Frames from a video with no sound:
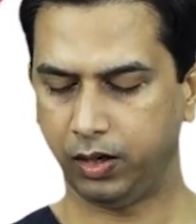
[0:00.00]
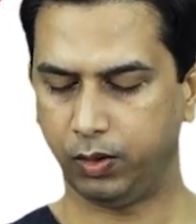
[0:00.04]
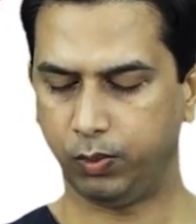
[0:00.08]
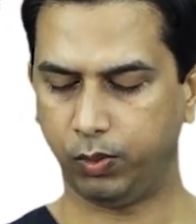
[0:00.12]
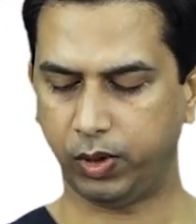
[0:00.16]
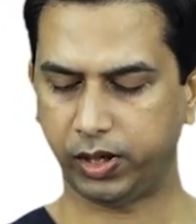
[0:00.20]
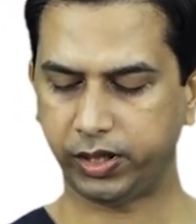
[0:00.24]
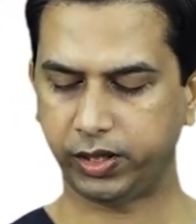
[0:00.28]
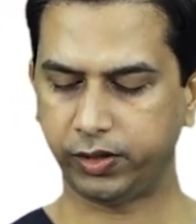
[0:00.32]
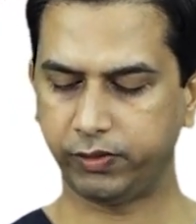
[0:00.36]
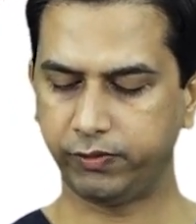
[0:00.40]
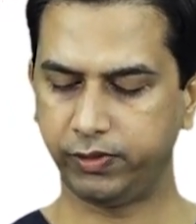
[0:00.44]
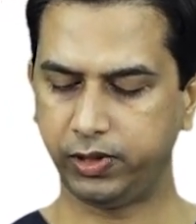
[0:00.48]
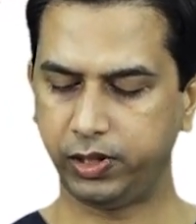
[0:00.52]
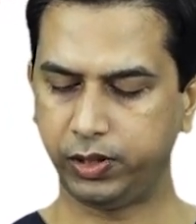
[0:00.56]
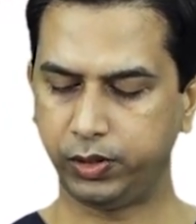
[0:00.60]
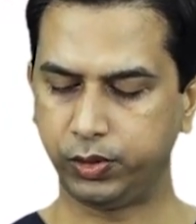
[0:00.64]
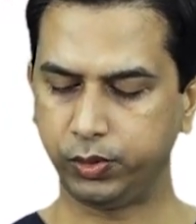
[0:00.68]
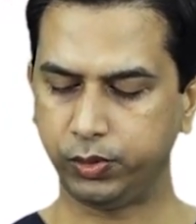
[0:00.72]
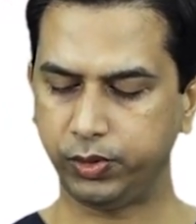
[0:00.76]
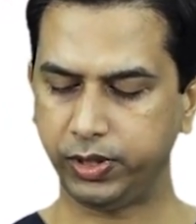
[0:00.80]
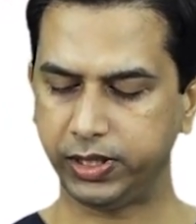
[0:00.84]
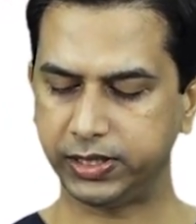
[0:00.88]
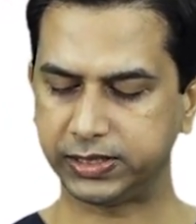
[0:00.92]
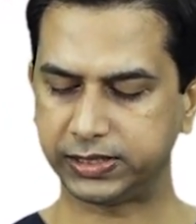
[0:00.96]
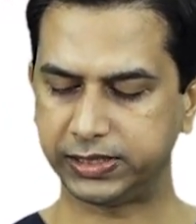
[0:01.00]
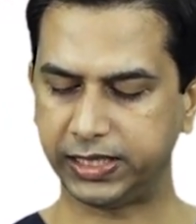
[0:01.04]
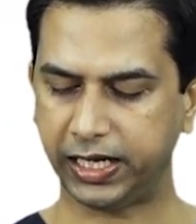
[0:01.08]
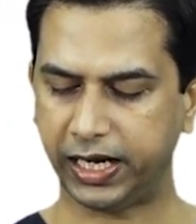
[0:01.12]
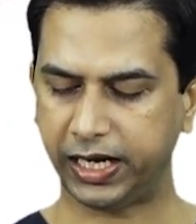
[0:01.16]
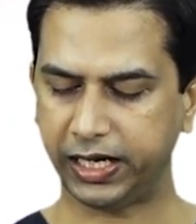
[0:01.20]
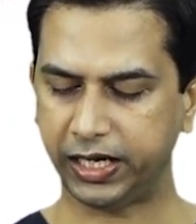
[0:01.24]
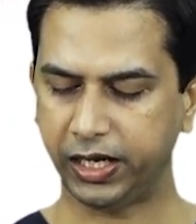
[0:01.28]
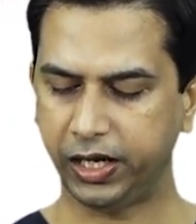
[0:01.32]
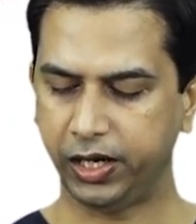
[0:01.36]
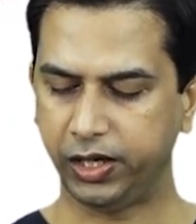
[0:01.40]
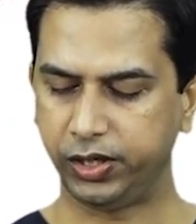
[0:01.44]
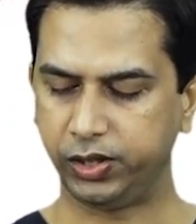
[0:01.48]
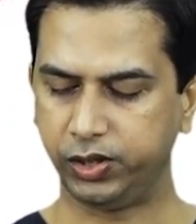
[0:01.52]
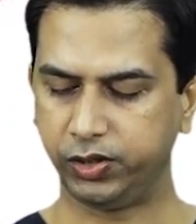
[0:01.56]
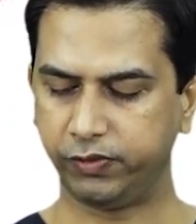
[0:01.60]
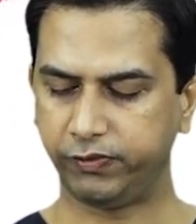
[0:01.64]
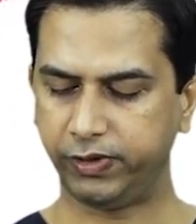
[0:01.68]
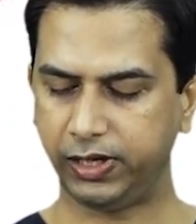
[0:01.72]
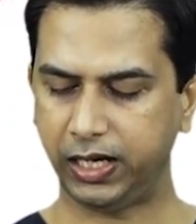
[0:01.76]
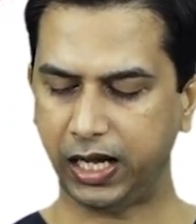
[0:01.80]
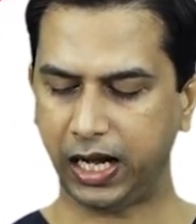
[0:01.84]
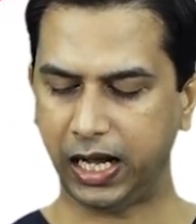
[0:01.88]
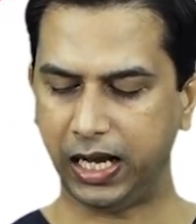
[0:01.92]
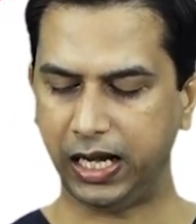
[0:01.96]
what you will do is that you
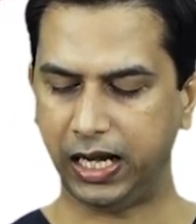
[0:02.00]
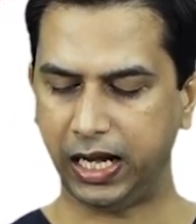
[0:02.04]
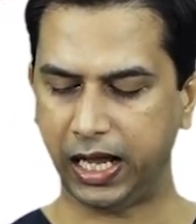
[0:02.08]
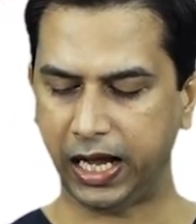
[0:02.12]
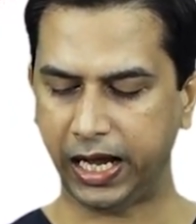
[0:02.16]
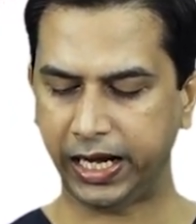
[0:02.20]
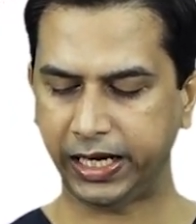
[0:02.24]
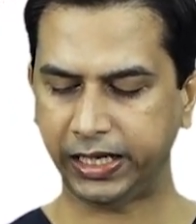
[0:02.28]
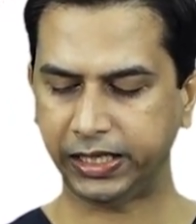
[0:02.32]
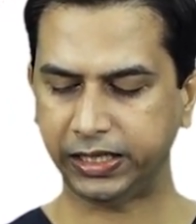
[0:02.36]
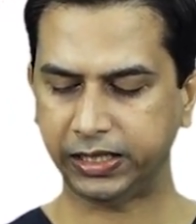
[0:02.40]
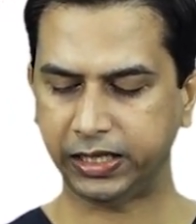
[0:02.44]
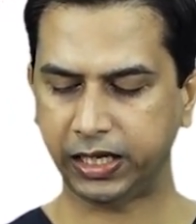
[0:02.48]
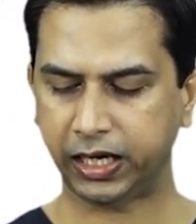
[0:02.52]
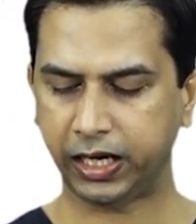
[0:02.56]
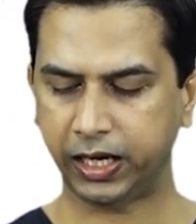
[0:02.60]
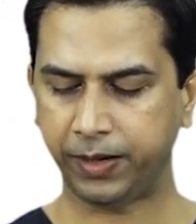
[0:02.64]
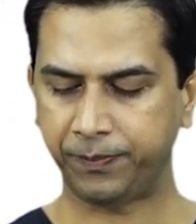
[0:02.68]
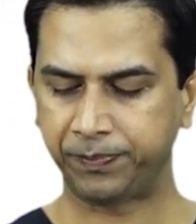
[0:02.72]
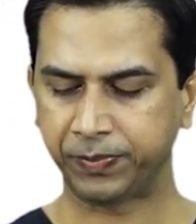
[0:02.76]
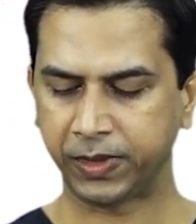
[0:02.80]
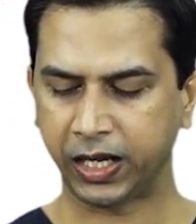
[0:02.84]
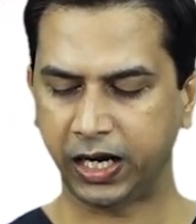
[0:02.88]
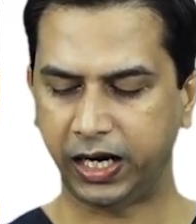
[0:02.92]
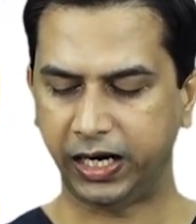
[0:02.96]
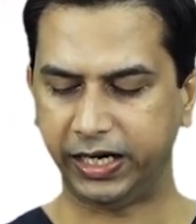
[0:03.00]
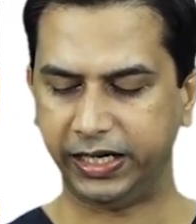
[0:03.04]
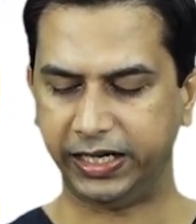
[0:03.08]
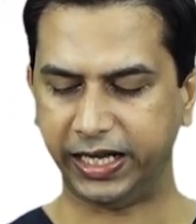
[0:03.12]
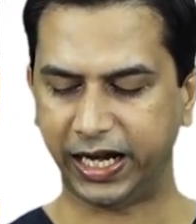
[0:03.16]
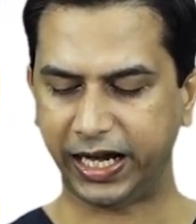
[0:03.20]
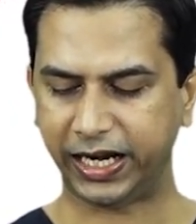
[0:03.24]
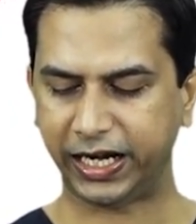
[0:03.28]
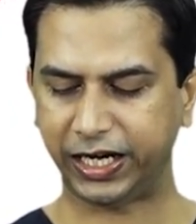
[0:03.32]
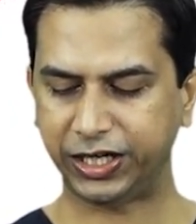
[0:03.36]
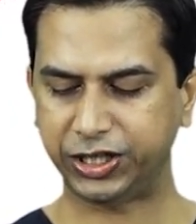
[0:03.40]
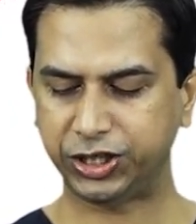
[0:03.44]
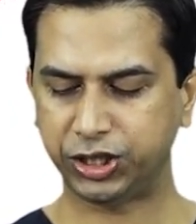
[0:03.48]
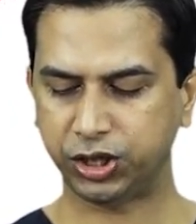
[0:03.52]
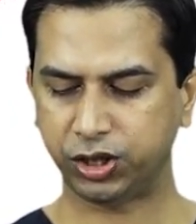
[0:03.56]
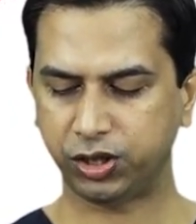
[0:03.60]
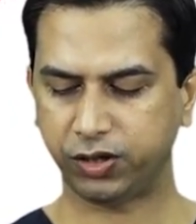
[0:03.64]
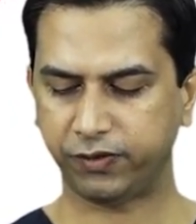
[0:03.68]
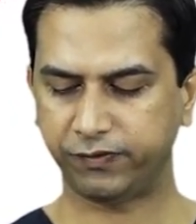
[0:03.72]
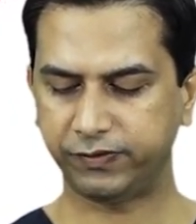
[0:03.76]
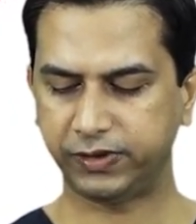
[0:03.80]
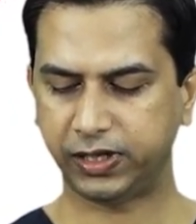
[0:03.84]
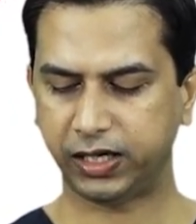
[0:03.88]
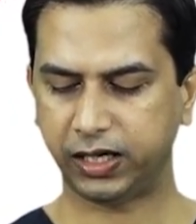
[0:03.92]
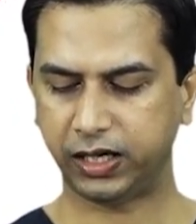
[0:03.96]
will align the direction
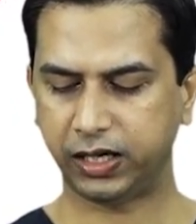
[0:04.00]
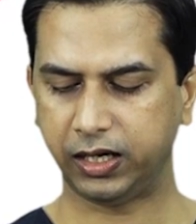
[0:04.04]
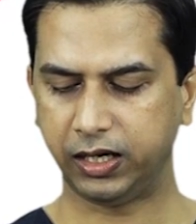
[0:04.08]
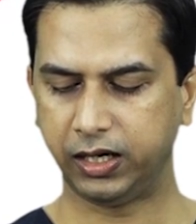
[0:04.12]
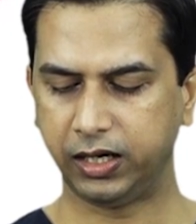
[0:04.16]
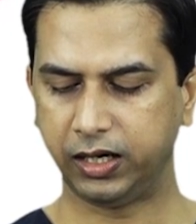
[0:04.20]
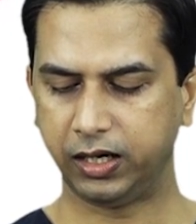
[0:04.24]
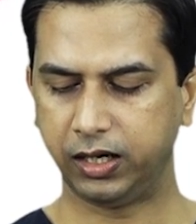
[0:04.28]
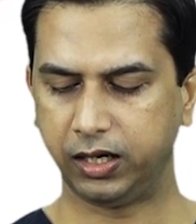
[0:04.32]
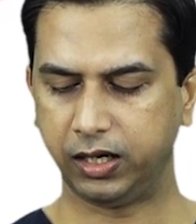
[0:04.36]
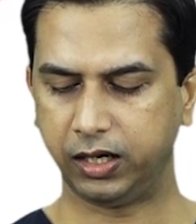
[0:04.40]
of the